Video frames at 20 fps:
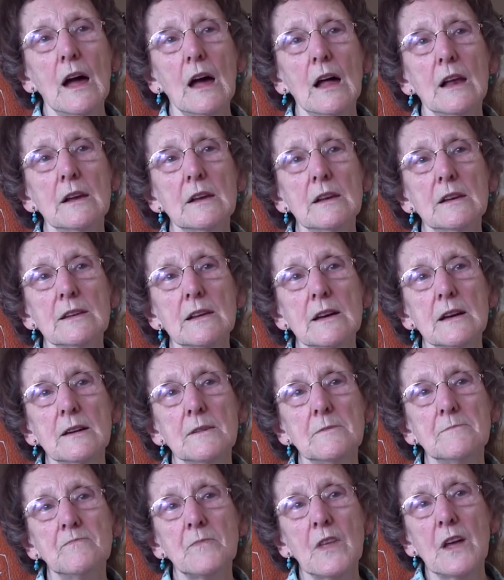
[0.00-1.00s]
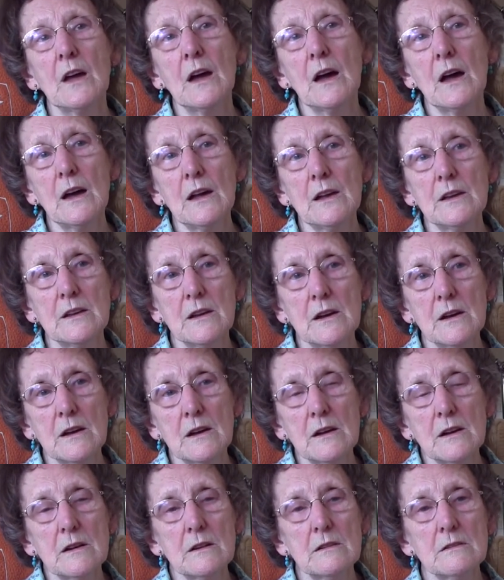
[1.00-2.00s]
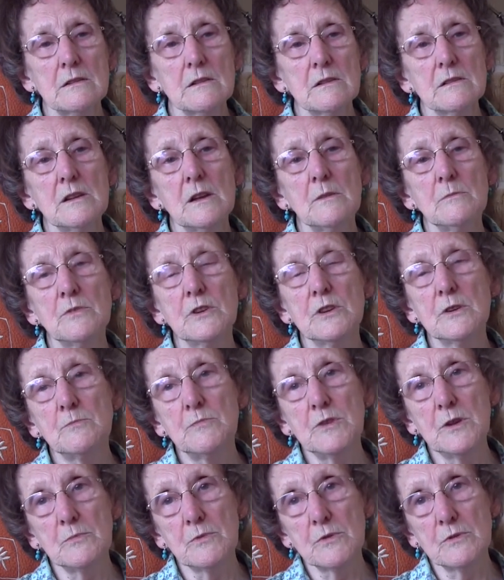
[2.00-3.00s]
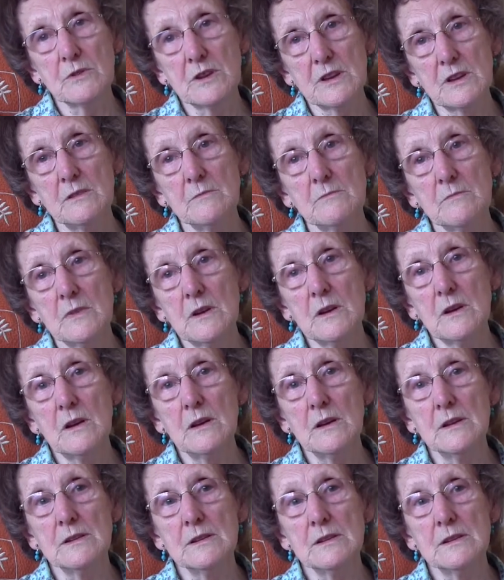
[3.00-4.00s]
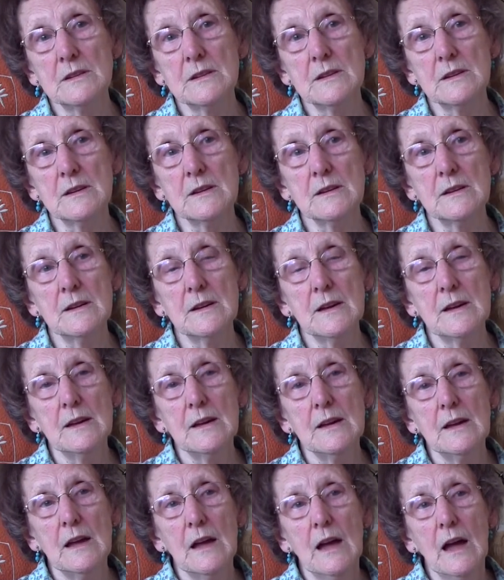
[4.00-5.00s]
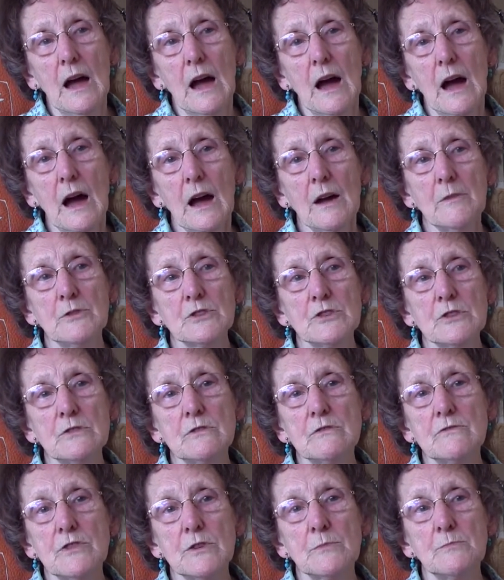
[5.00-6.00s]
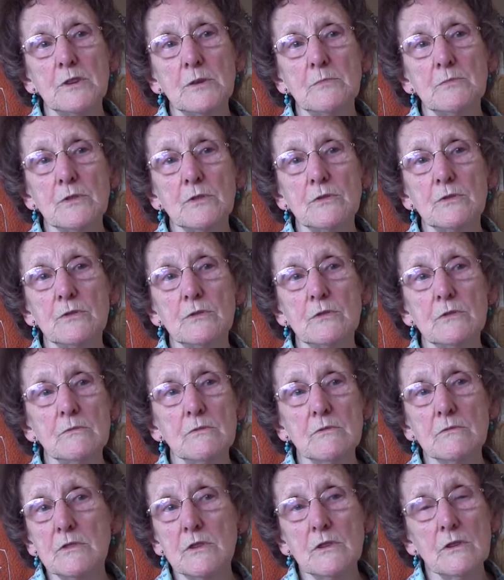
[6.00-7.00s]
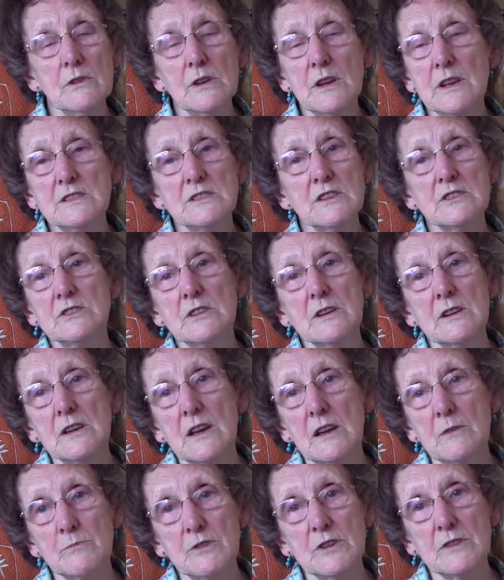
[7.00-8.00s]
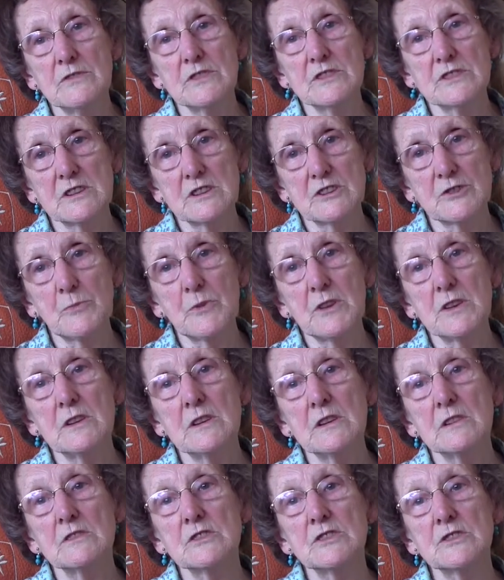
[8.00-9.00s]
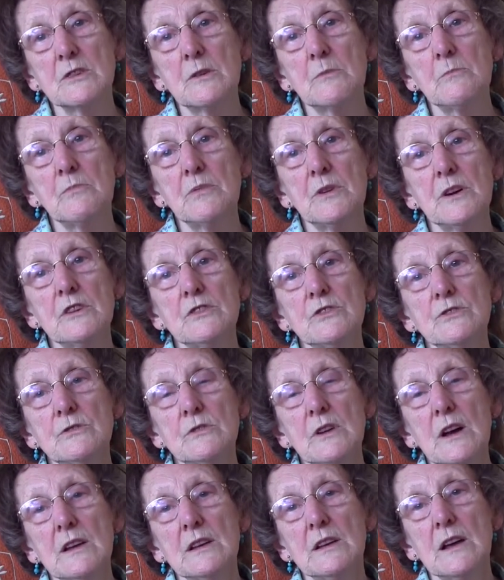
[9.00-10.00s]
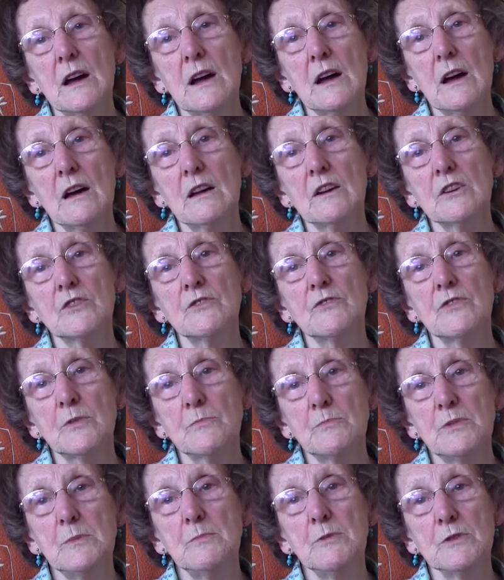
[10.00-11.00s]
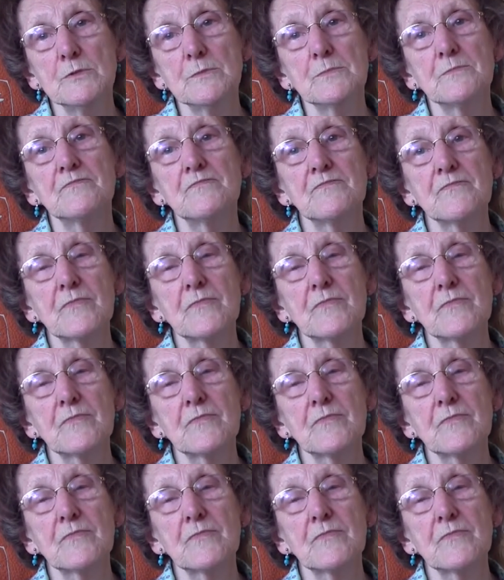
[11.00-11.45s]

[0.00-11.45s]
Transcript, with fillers: And um, I had a, number of people came, and uh, I was looking for people who not necessarily had previous experience, but who had a heart for people